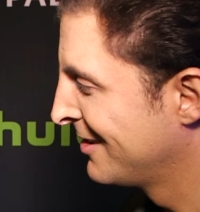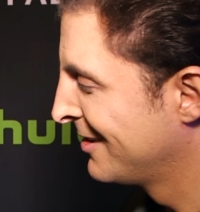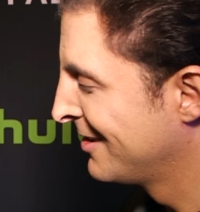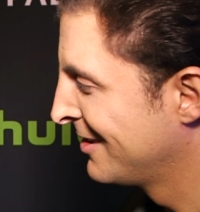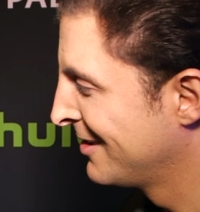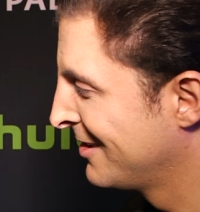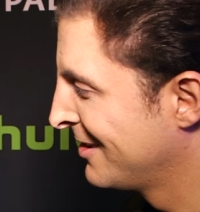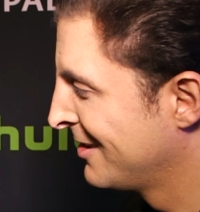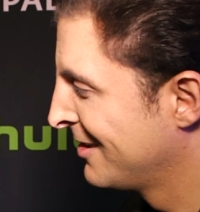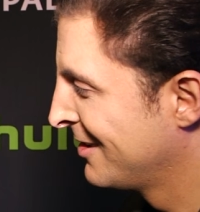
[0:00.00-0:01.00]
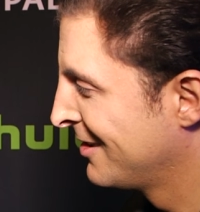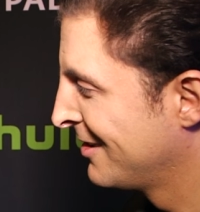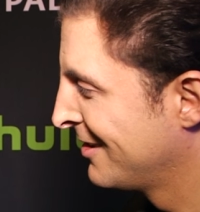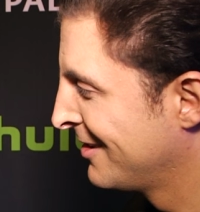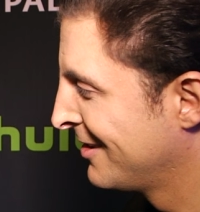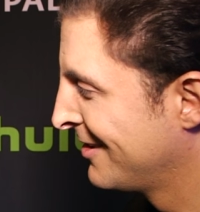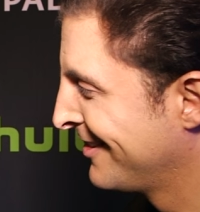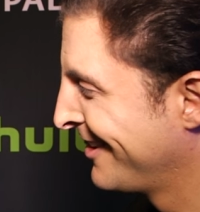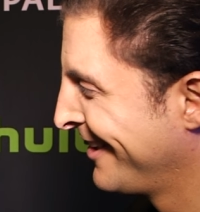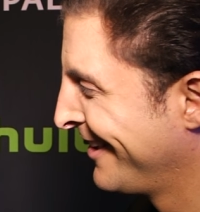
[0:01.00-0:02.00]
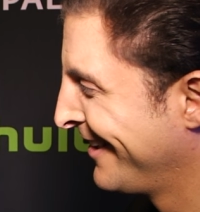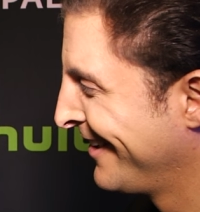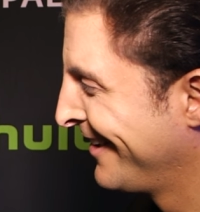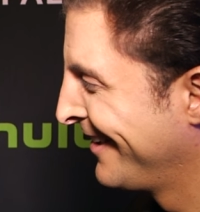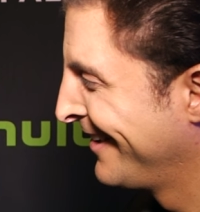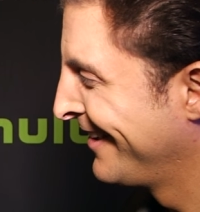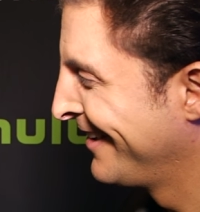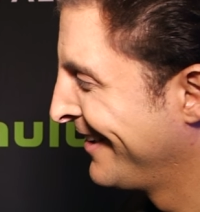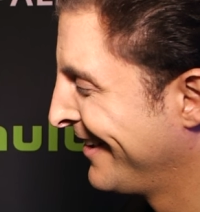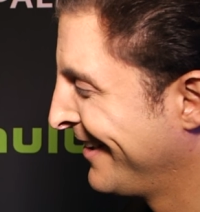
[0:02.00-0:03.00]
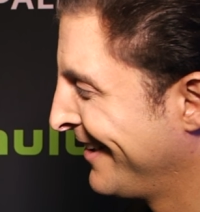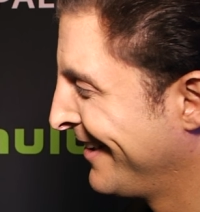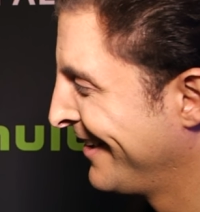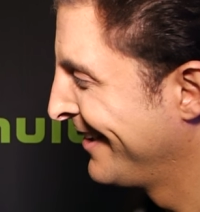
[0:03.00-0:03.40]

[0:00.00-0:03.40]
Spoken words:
(not speaking)